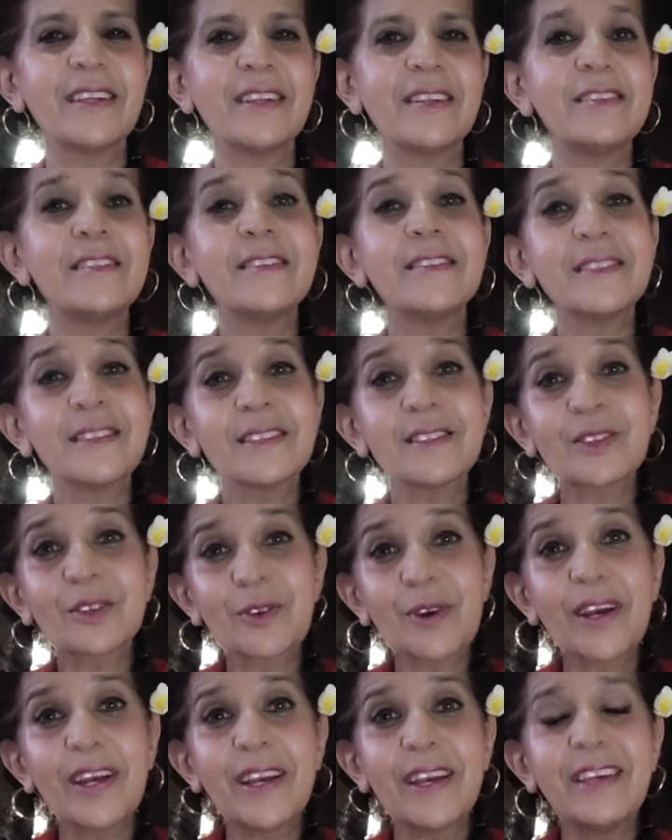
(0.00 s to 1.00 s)
Jesus
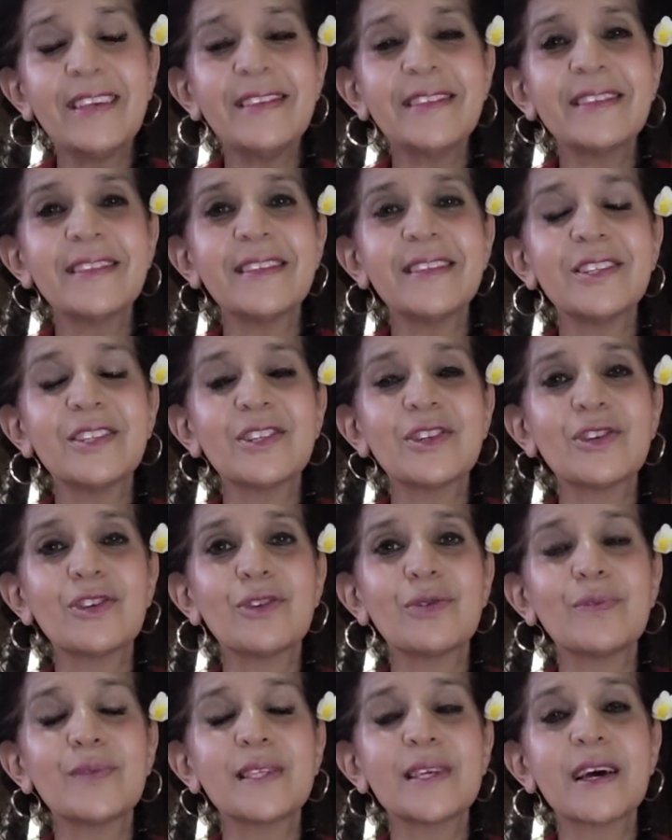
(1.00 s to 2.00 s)
Christ in
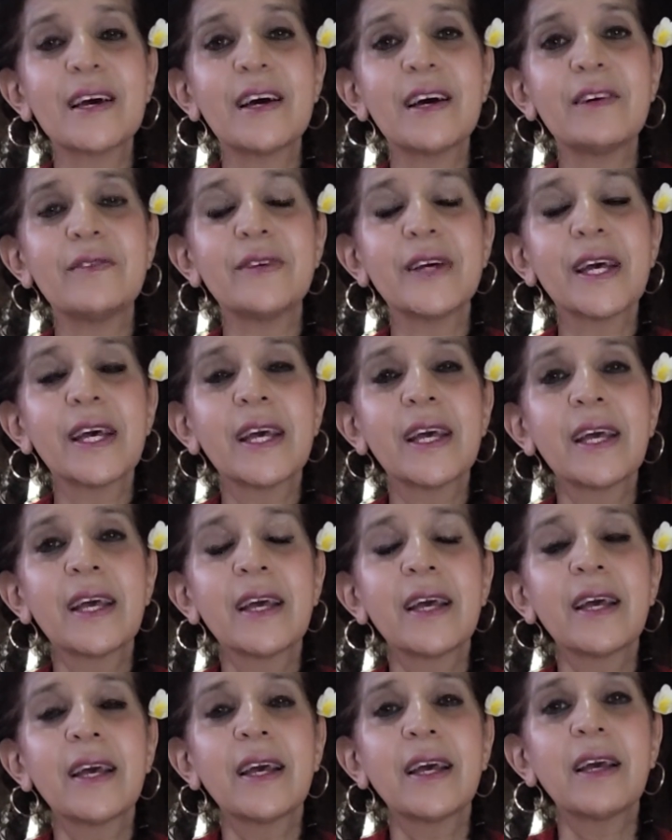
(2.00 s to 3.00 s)
terms of
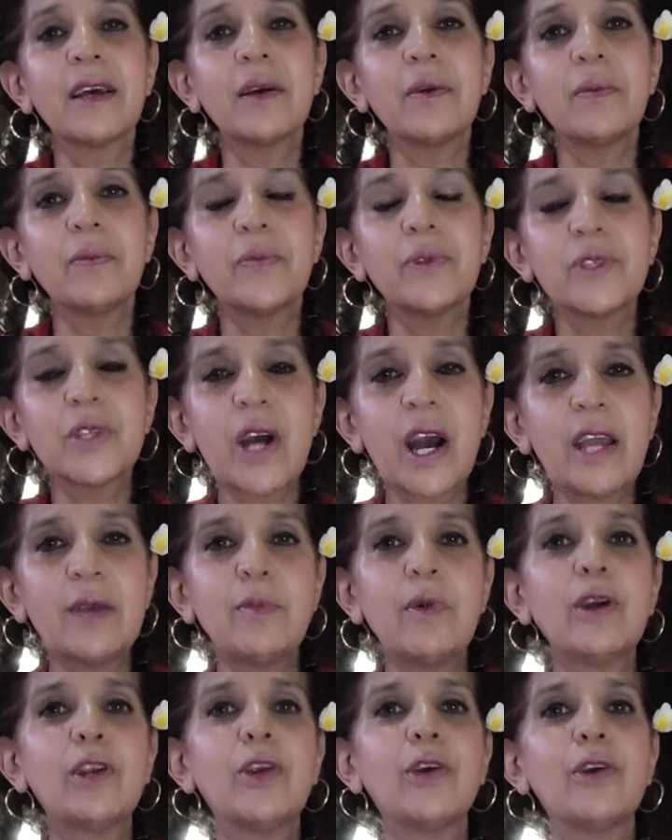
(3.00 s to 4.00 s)
time
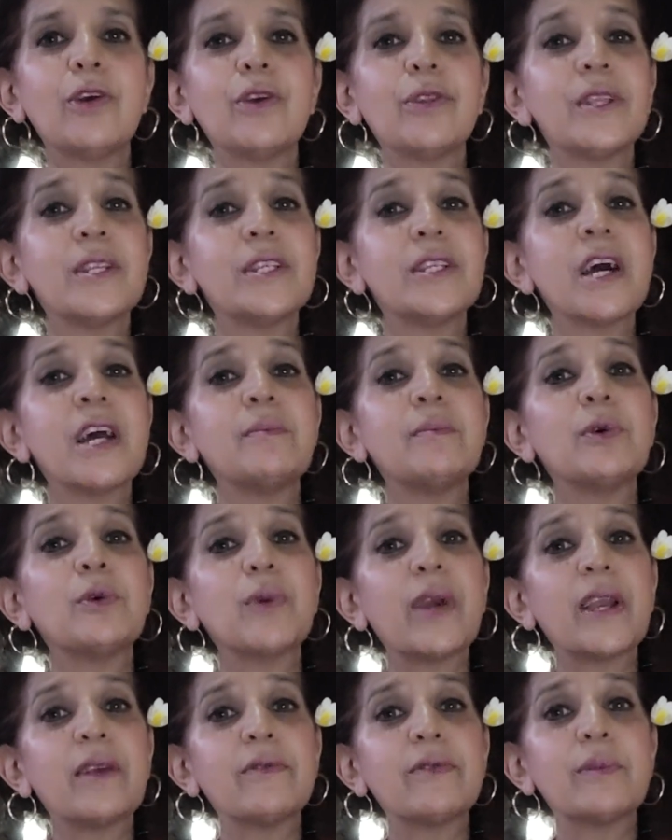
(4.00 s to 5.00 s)
on earth and time
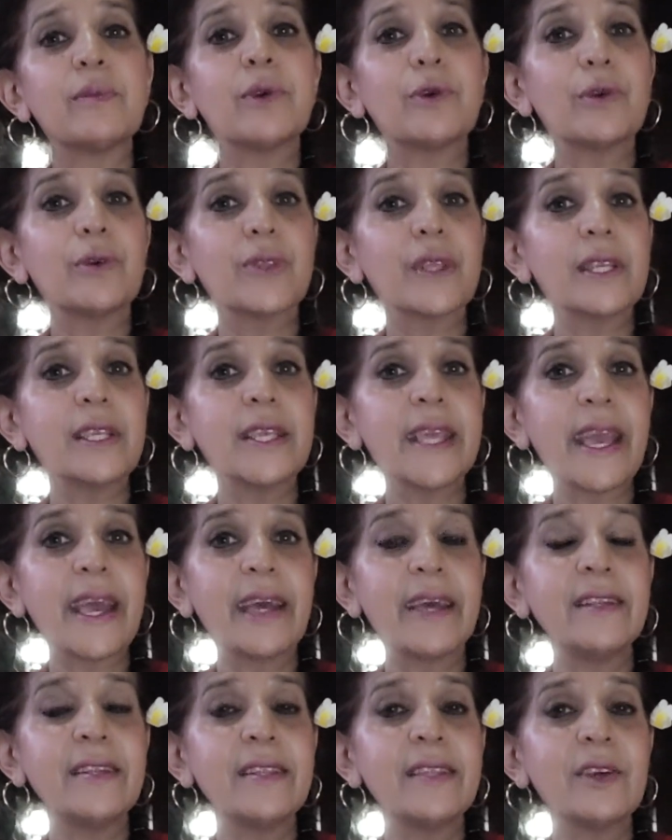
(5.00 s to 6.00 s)
away from earth, and
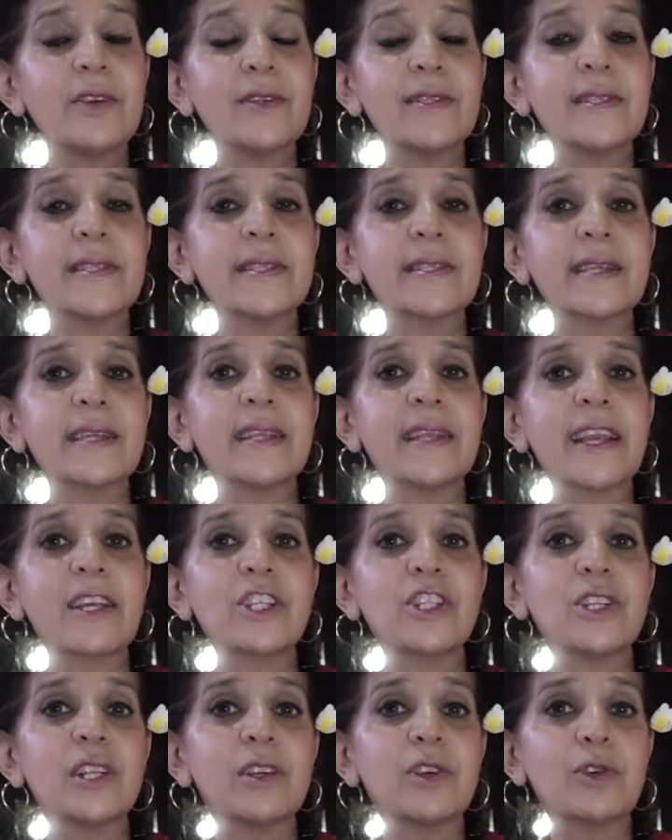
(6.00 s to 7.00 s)
yet there's this
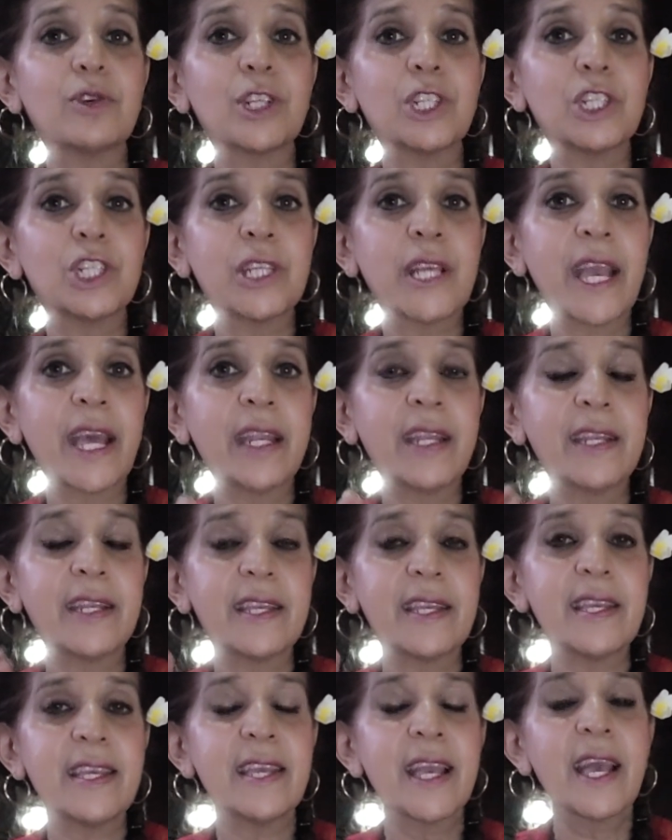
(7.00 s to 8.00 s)
connection in
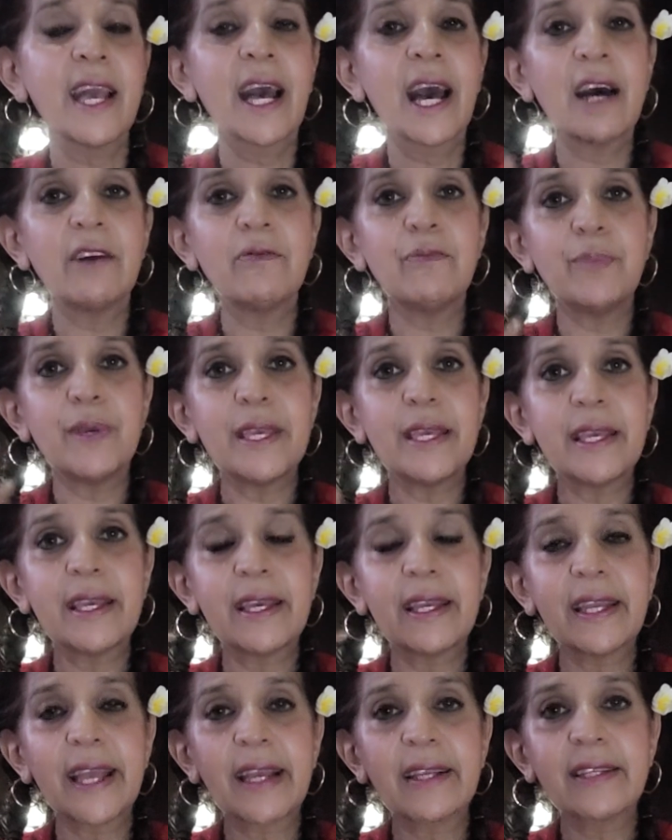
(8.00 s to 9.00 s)
Christianity of being
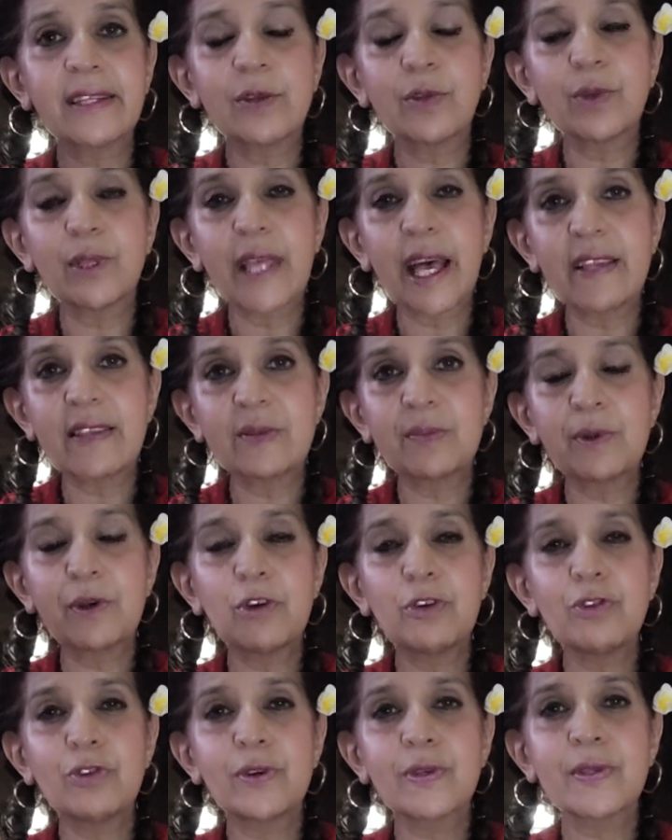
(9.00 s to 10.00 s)
connected with that
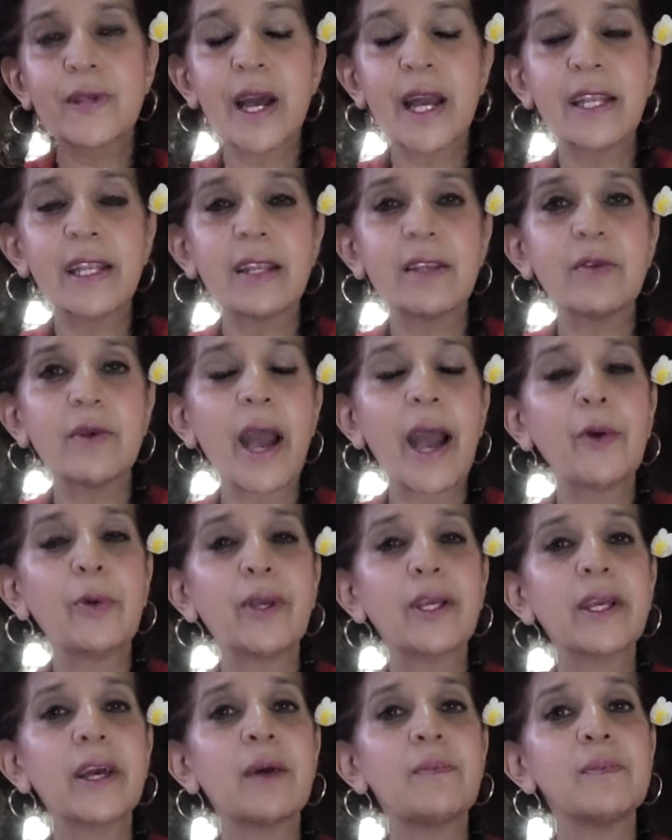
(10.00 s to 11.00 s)
spiritual side and how
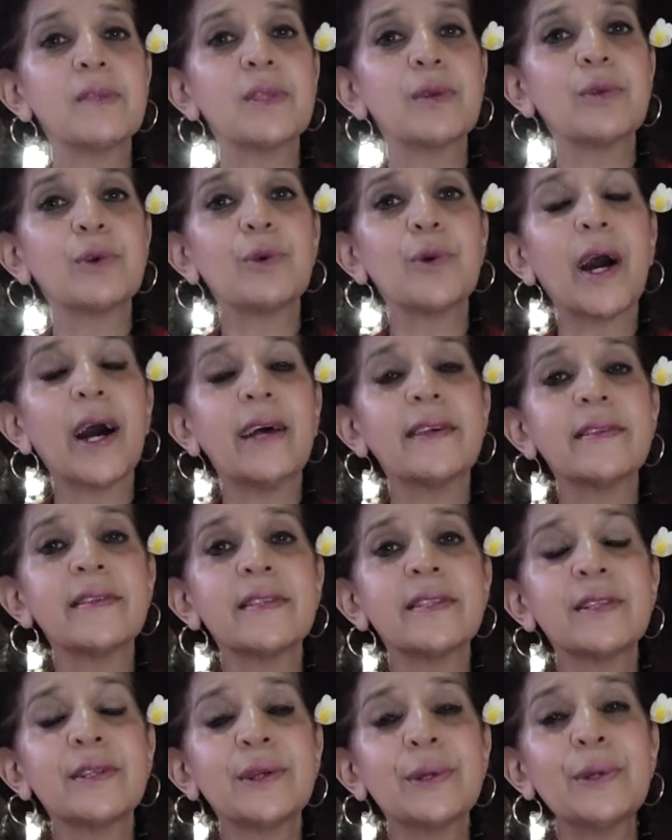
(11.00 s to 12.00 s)
it comes through us
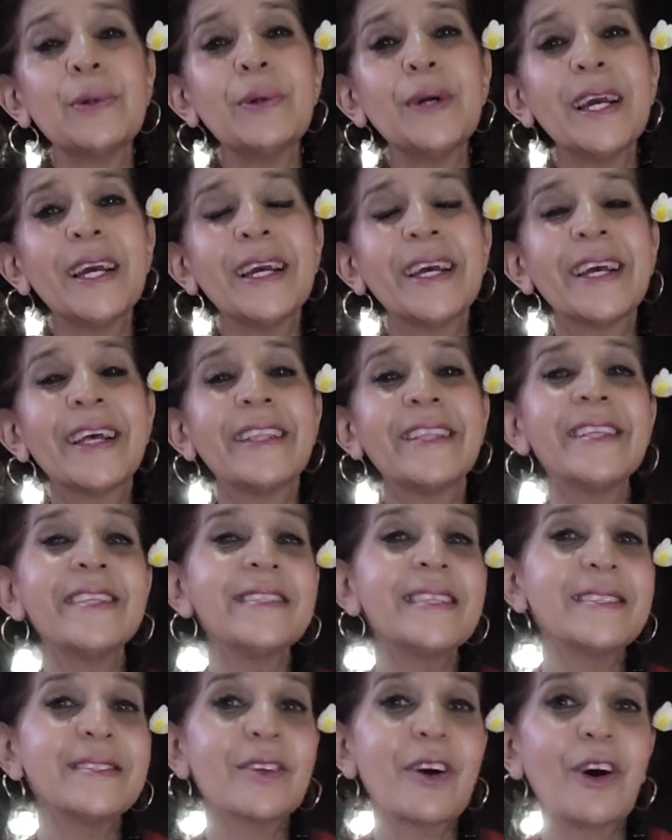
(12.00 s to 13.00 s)
too. This
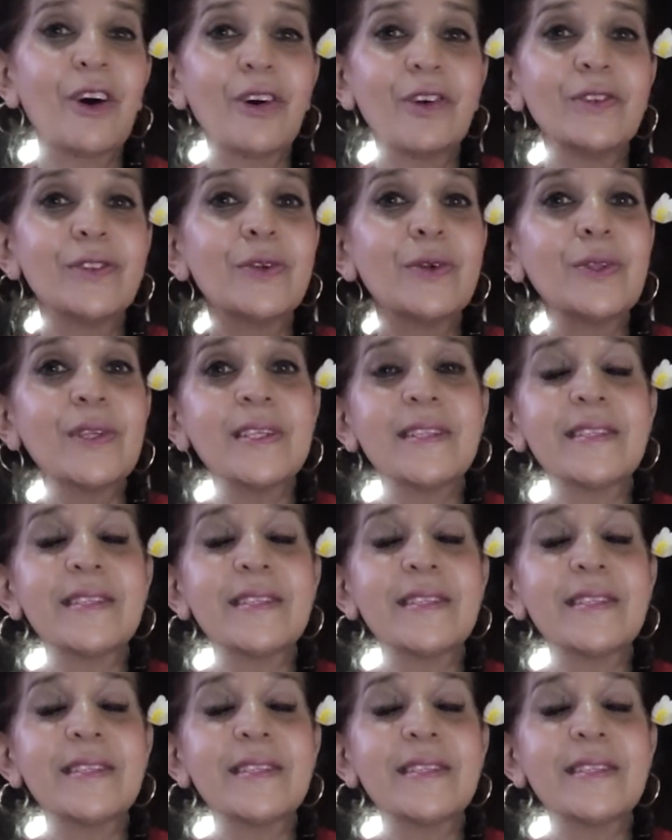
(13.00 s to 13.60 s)
is also the